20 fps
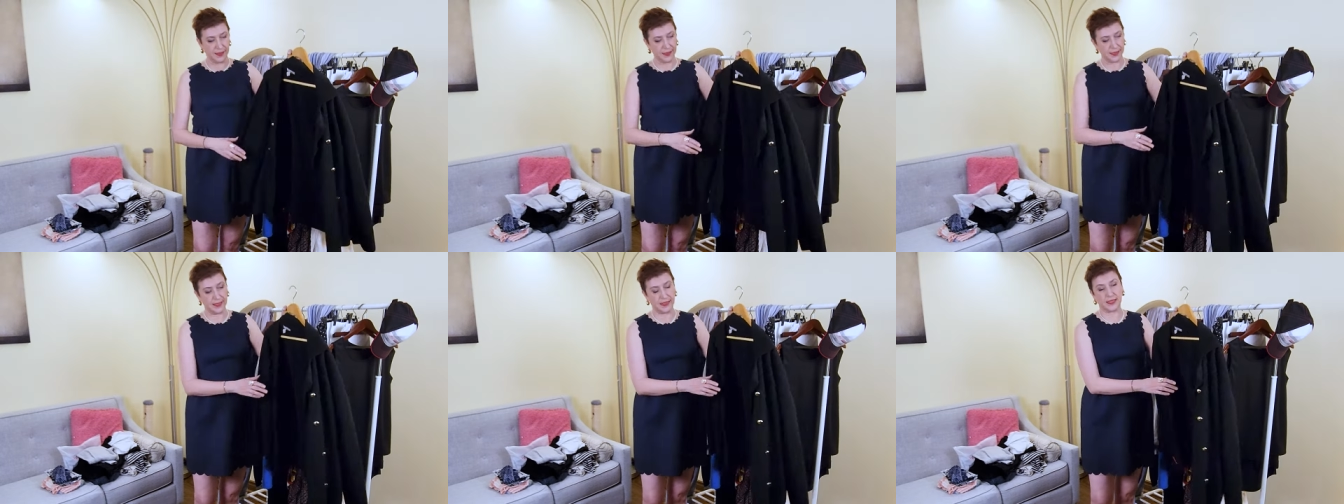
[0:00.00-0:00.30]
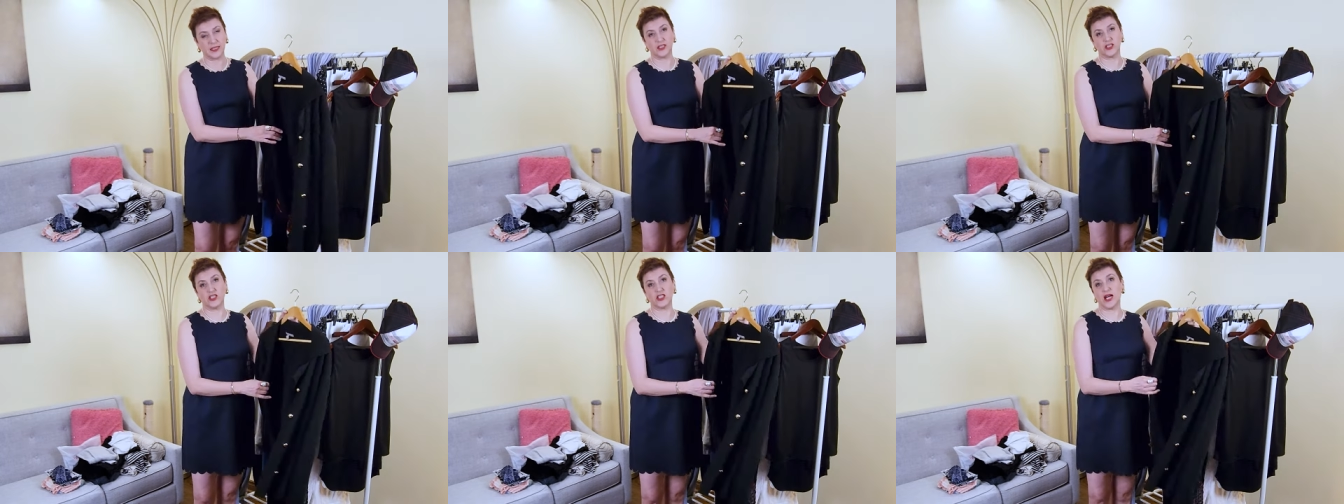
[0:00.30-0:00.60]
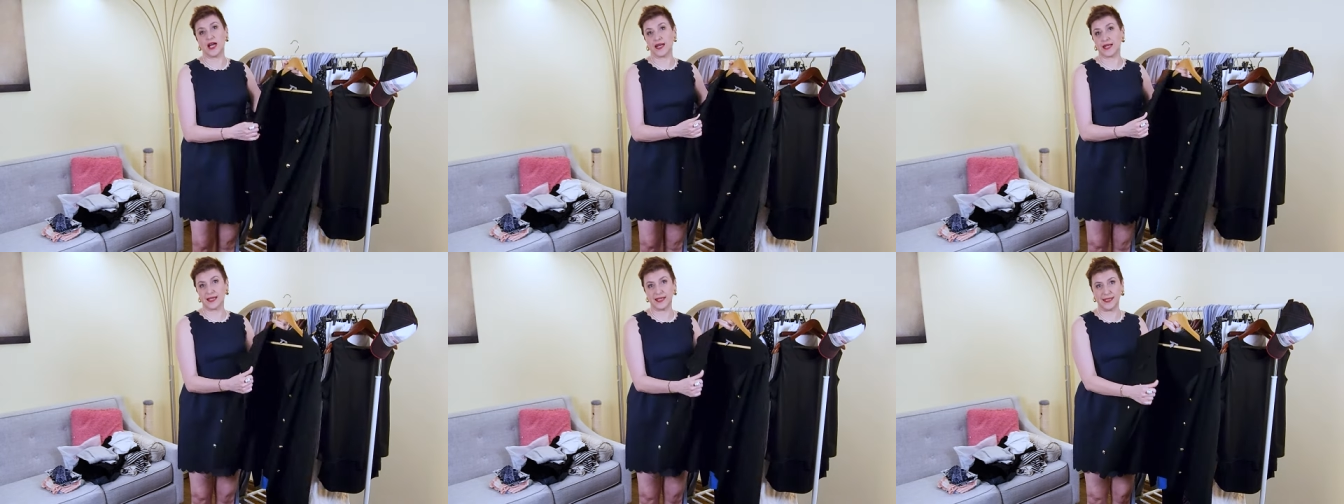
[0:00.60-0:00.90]
it's like a
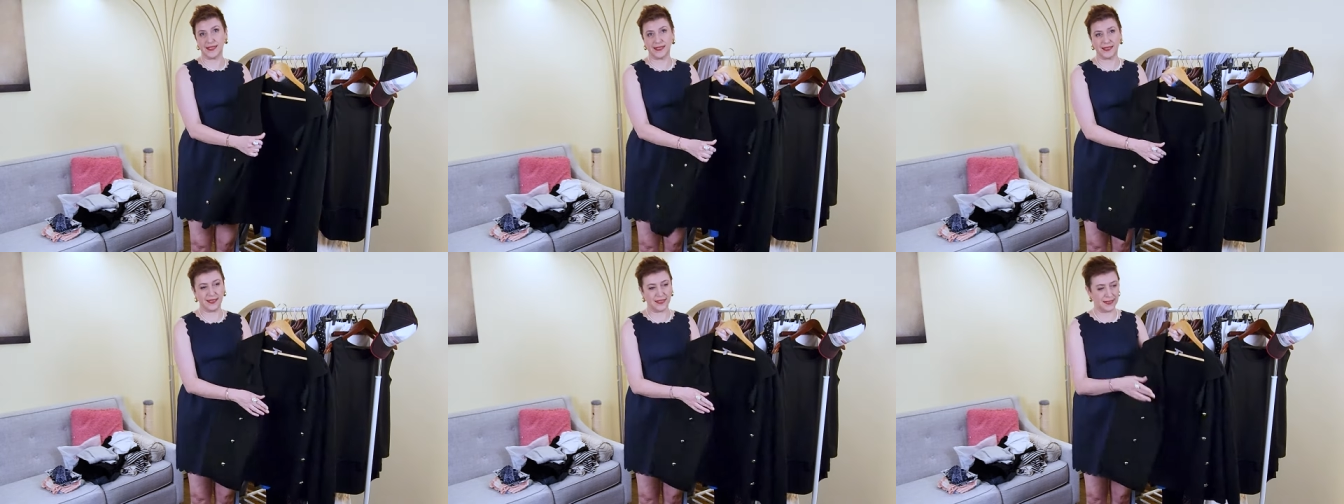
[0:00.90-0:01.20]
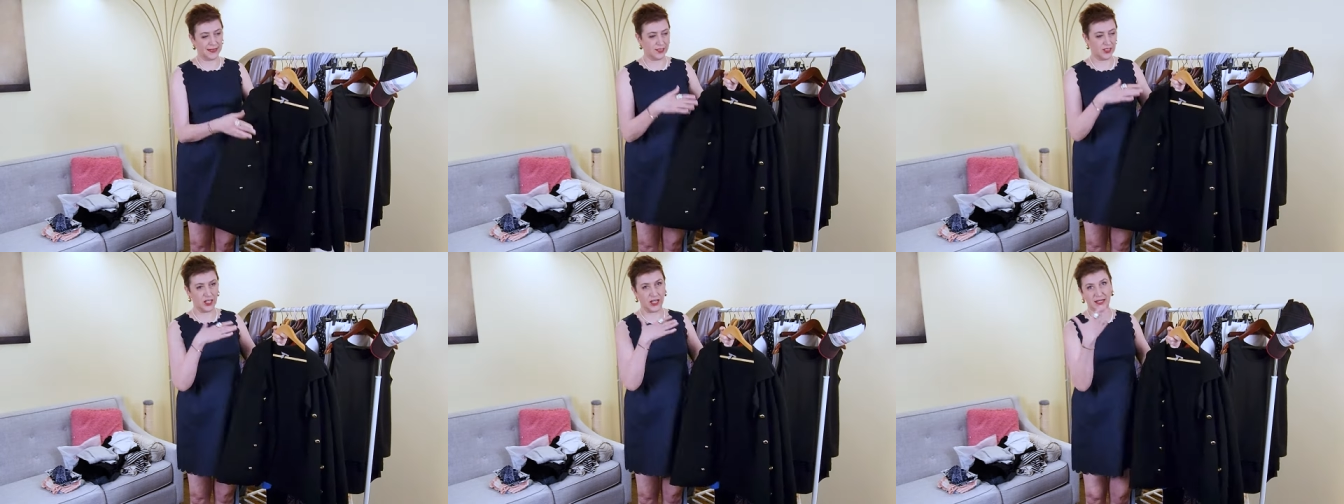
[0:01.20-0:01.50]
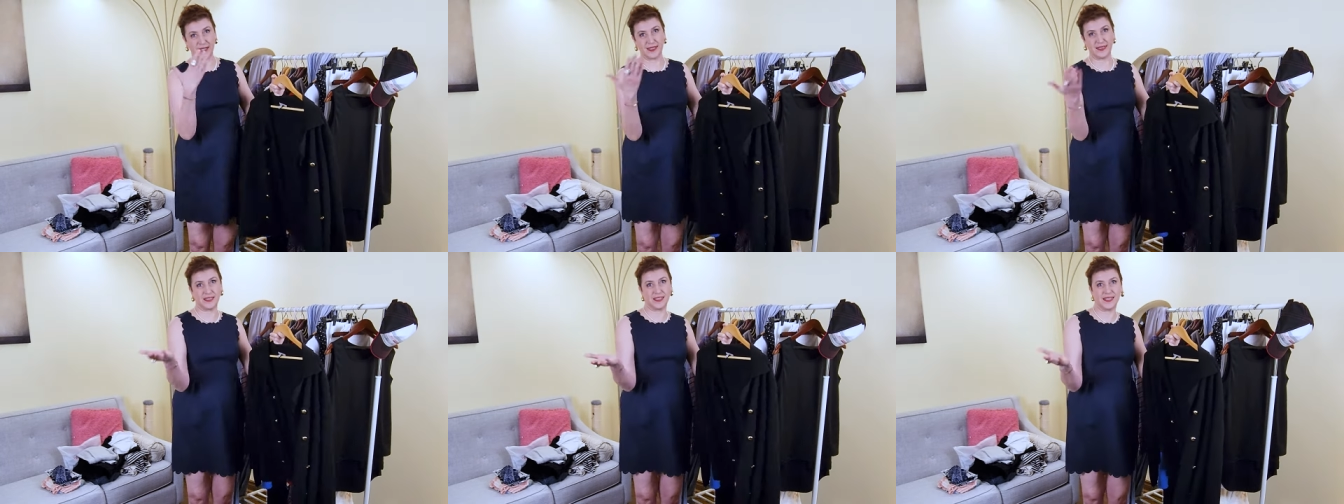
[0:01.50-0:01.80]
jacket
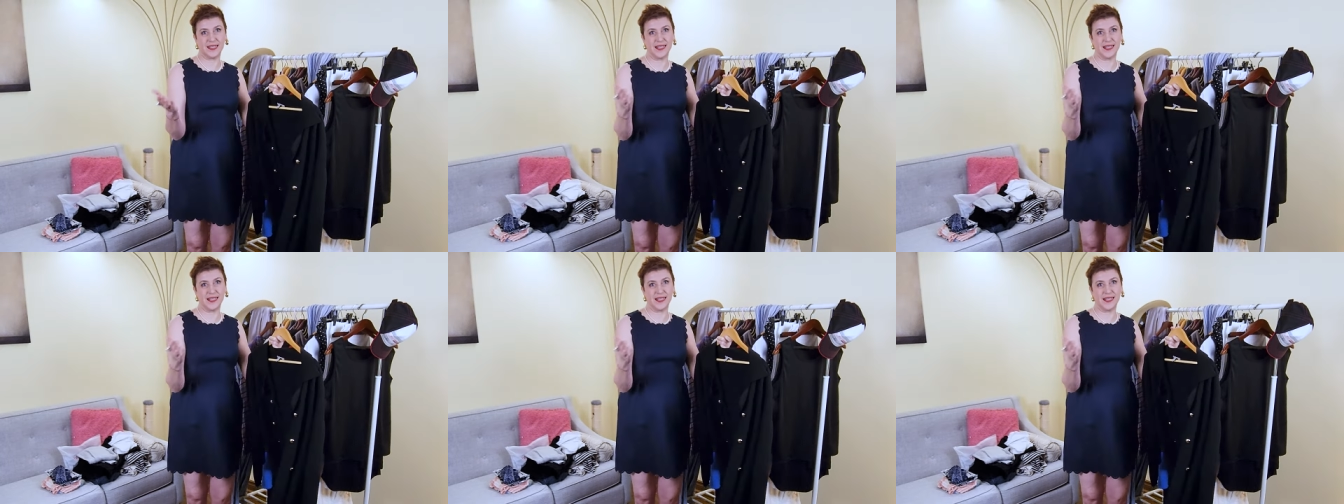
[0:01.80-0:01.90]
jacket